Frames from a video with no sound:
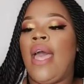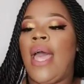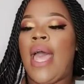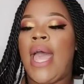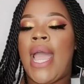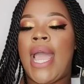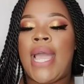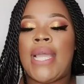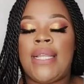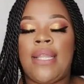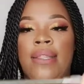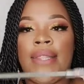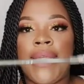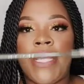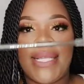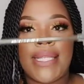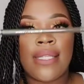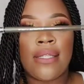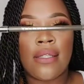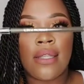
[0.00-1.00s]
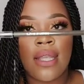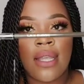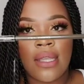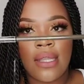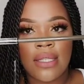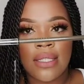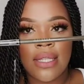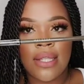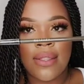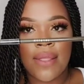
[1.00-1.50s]
And this
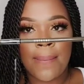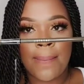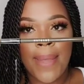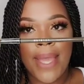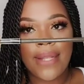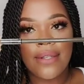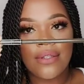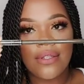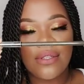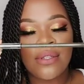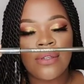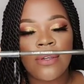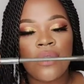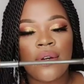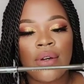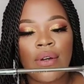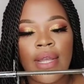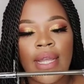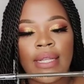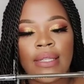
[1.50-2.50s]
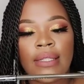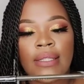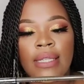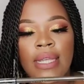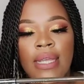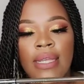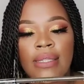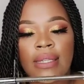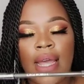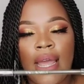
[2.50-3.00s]
is the pencil. It
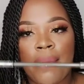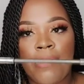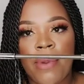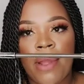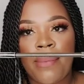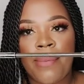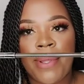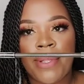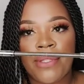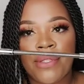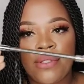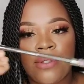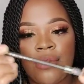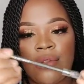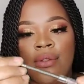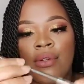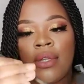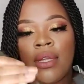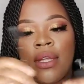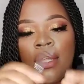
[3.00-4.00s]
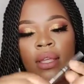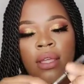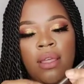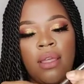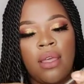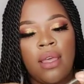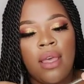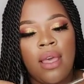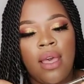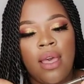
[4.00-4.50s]
says eyebrow pencil
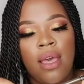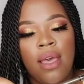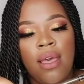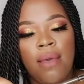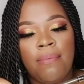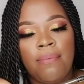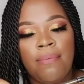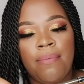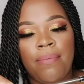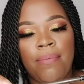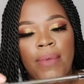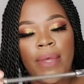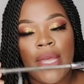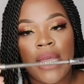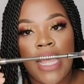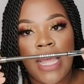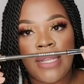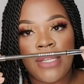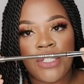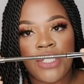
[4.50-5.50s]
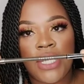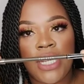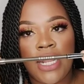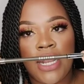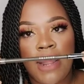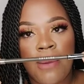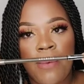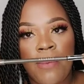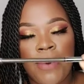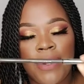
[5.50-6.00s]
and
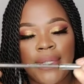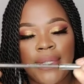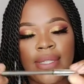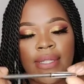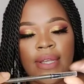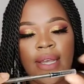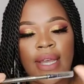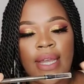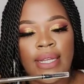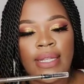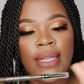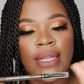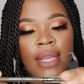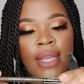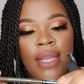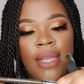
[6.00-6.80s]
SHEGLAM on one side.